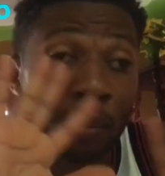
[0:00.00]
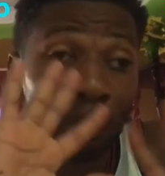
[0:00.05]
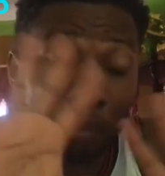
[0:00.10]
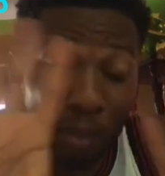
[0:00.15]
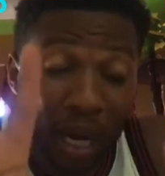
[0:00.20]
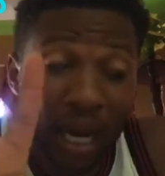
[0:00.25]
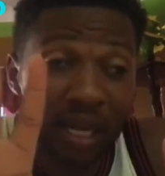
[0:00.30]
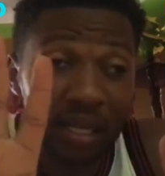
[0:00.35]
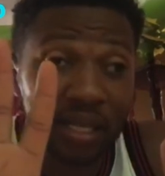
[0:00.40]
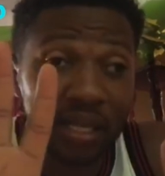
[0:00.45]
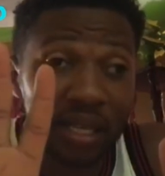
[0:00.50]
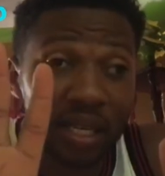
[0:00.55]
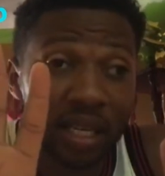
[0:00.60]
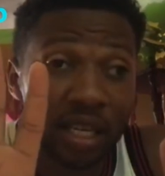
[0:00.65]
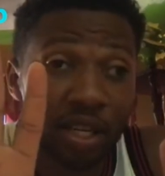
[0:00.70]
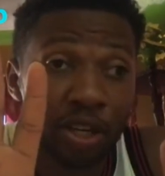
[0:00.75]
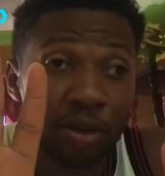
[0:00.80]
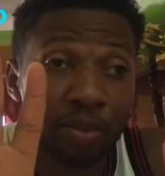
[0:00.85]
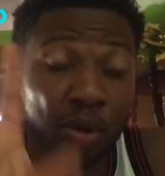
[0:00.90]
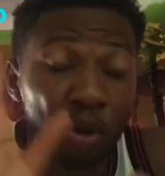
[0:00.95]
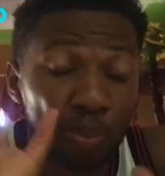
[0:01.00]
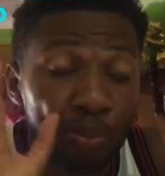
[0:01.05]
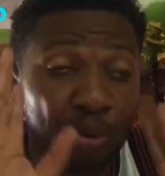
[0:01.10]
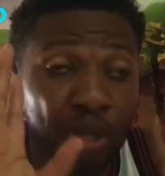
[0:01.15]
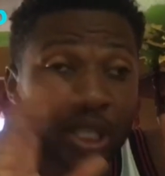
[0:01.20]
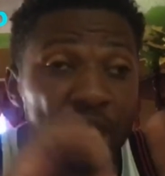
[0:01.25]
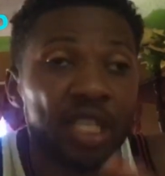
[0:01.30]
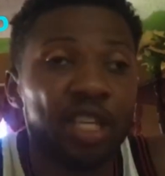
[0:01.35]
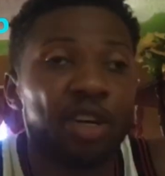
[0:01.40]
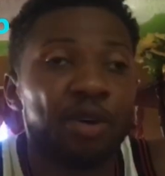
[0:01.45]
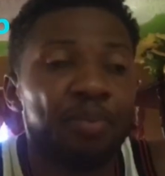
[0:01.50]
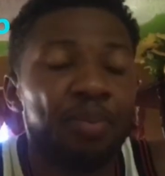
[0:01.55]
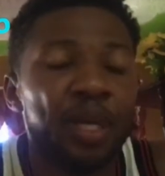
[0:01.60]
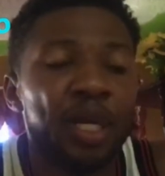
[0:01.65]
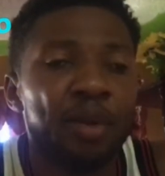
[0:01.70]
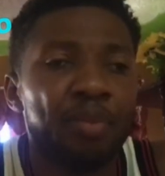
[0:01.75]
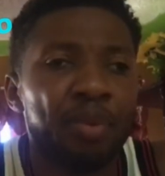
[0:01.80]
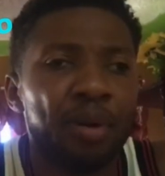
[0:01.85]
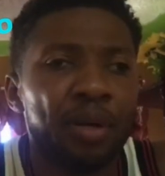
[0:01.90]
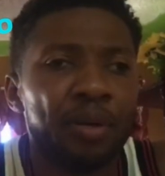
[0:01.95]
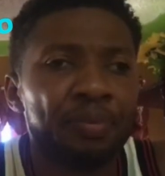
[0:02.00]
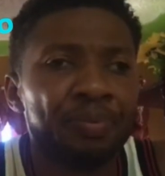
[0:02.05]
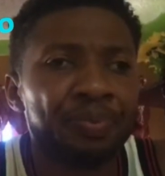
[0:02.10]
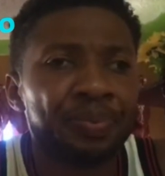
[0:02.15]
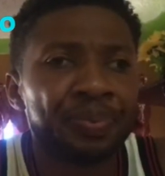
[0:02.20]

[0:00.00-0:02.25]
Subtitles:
black skin, you know, but prettier people.